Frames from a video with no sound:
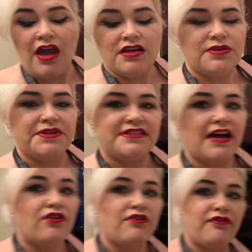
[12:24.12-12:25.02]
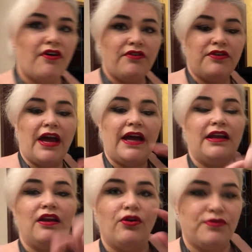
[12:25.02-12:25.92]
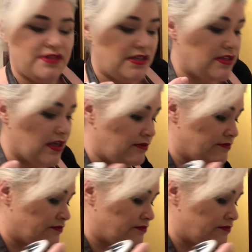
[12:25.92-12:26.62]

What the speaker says: So I start off on a low setting.